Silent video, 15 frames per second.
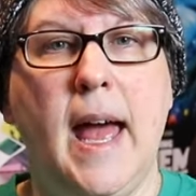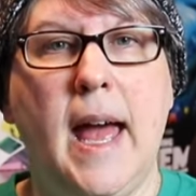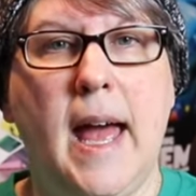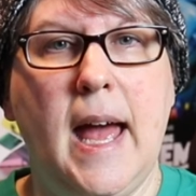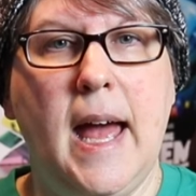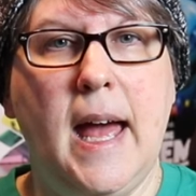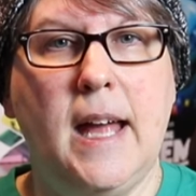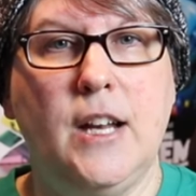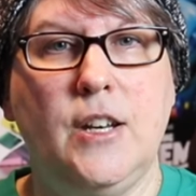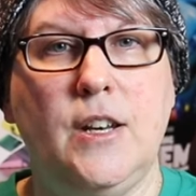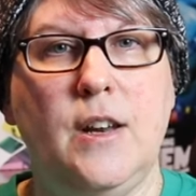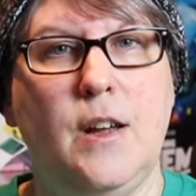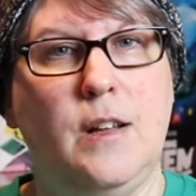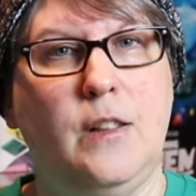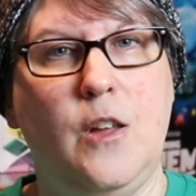
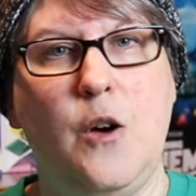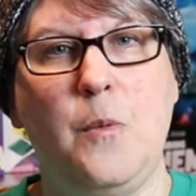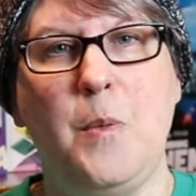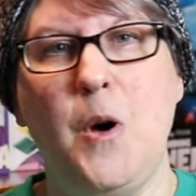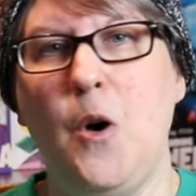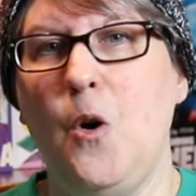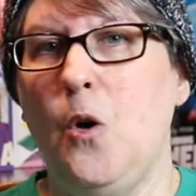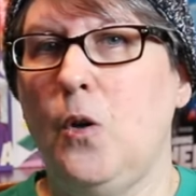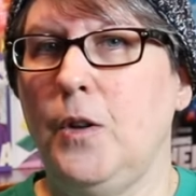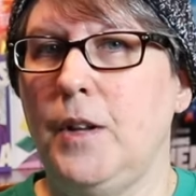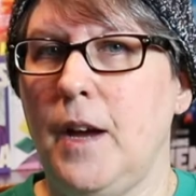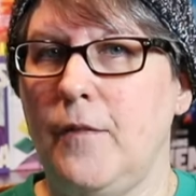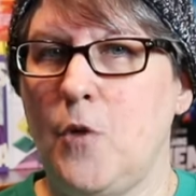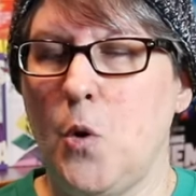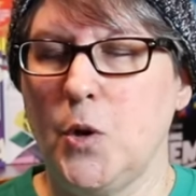And lo and behold,
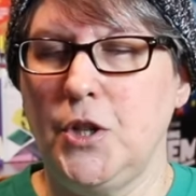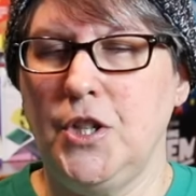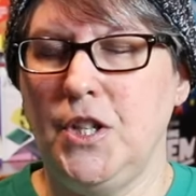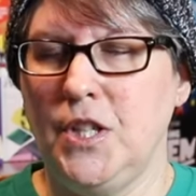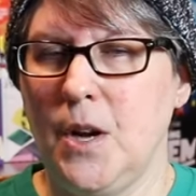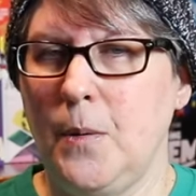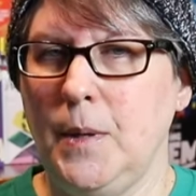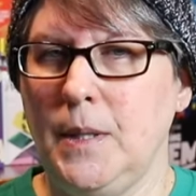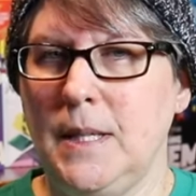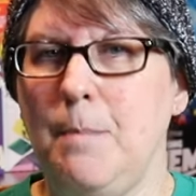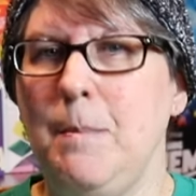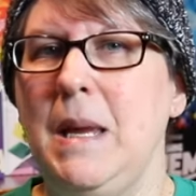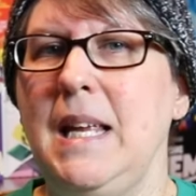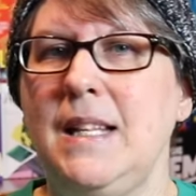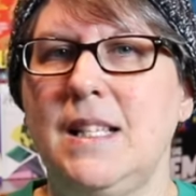of course she's going to
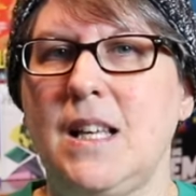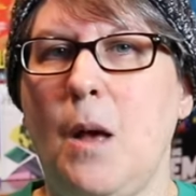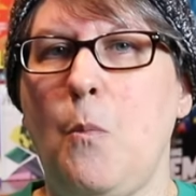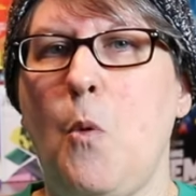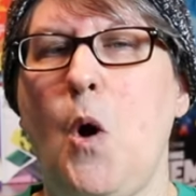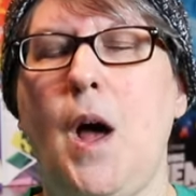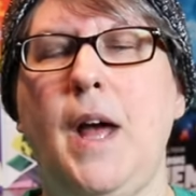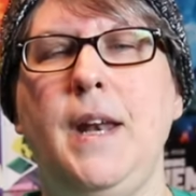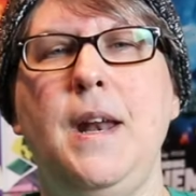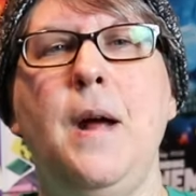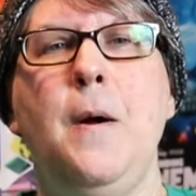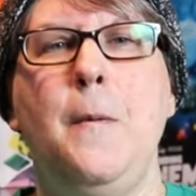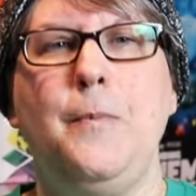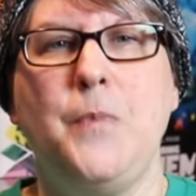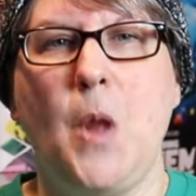meet someone
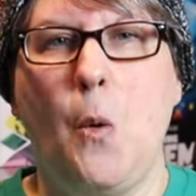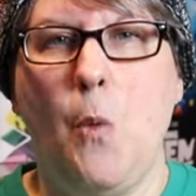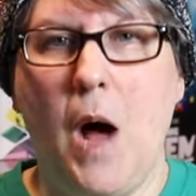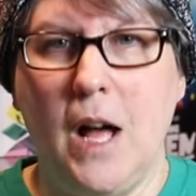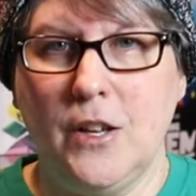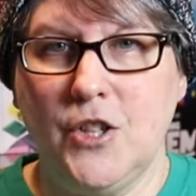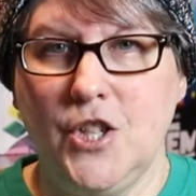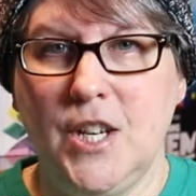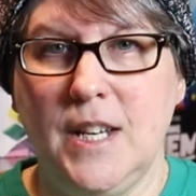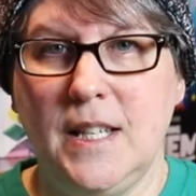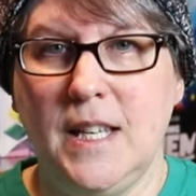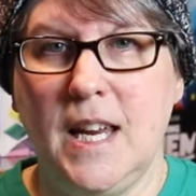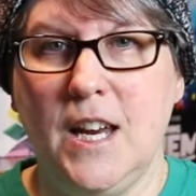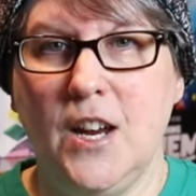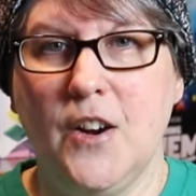while she's
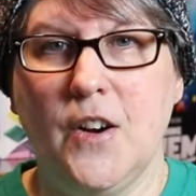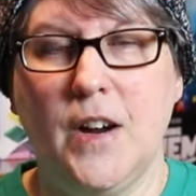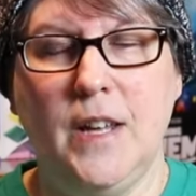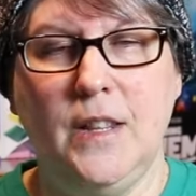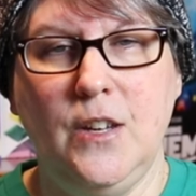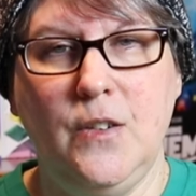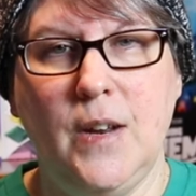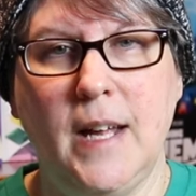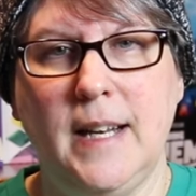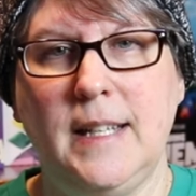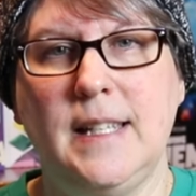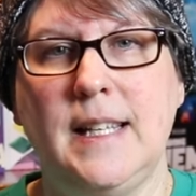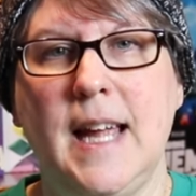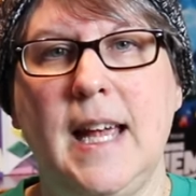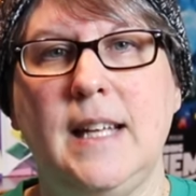here in the United
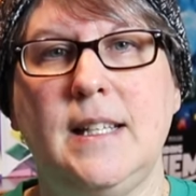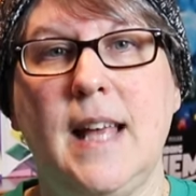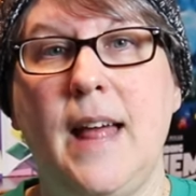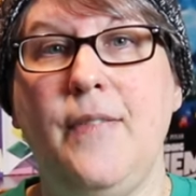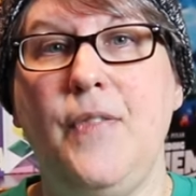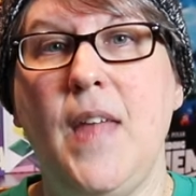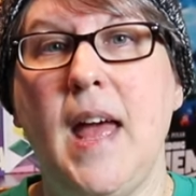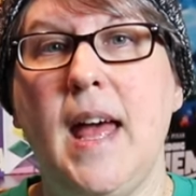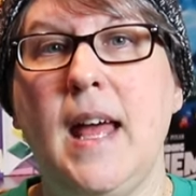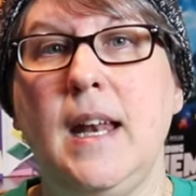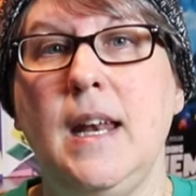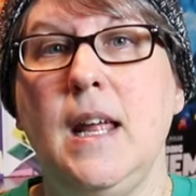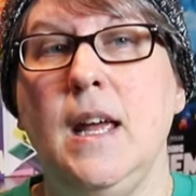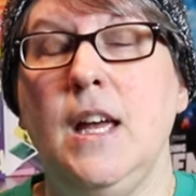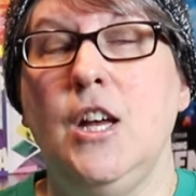States and
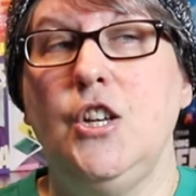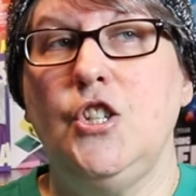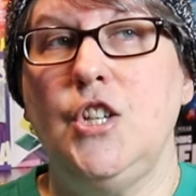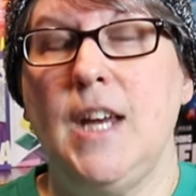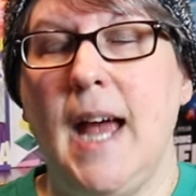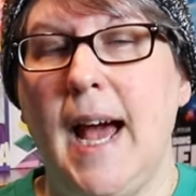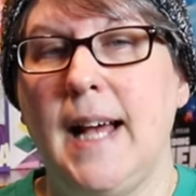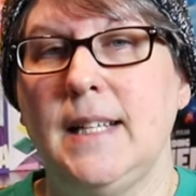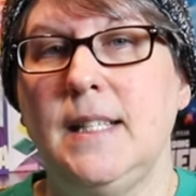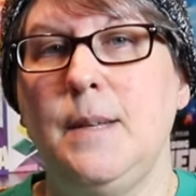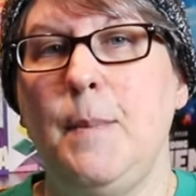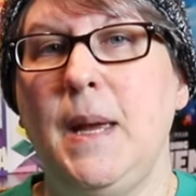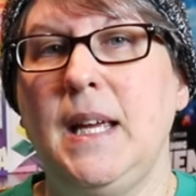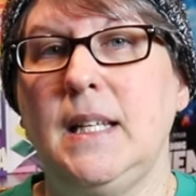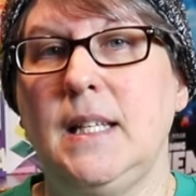then she has to
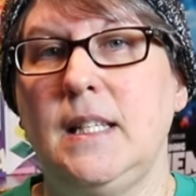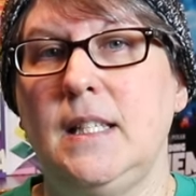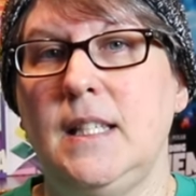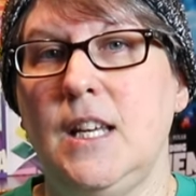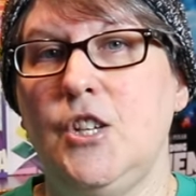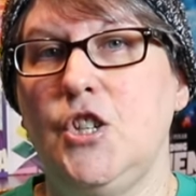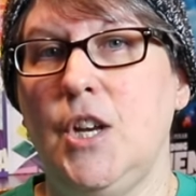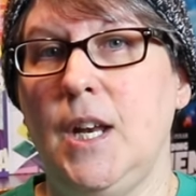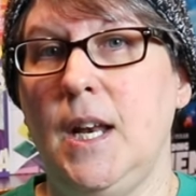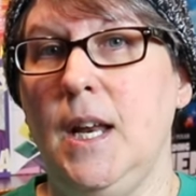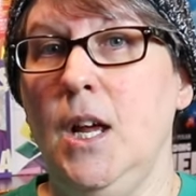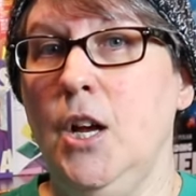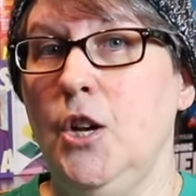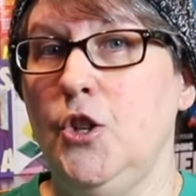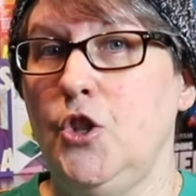make a decision
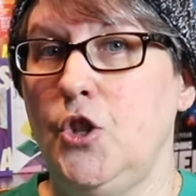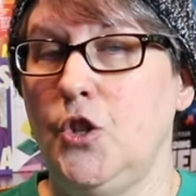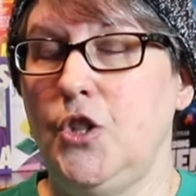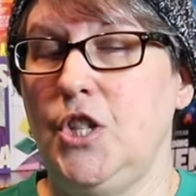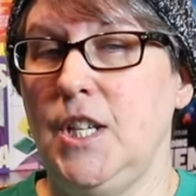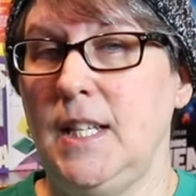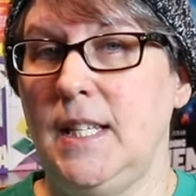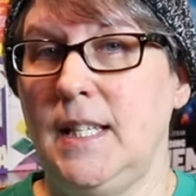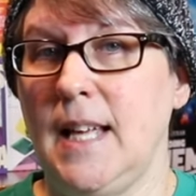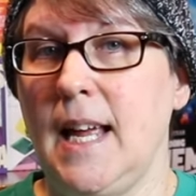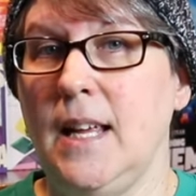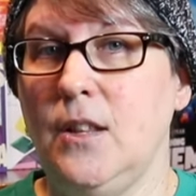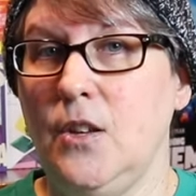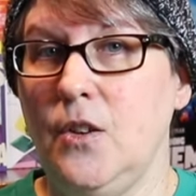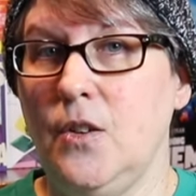should she stay in the